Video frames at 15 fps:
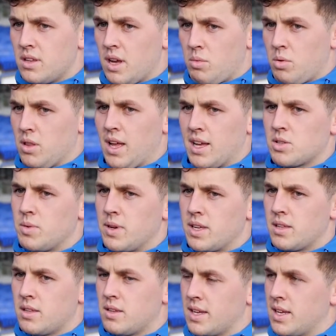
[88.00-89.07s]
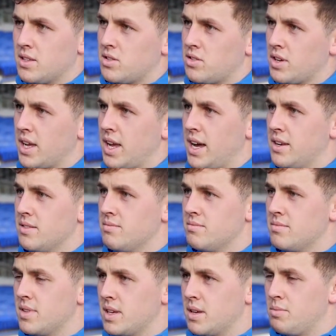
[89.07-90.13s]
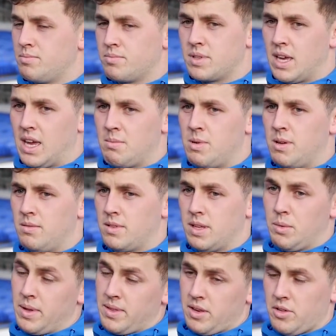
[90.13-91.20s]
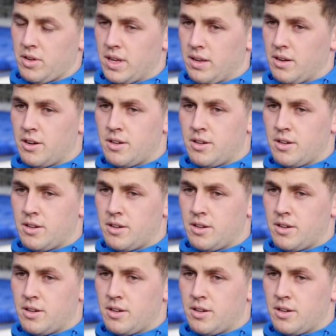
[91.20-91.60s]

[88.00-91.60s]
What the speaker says: Yeah, well, last week against Dungannon, they had Dungannon,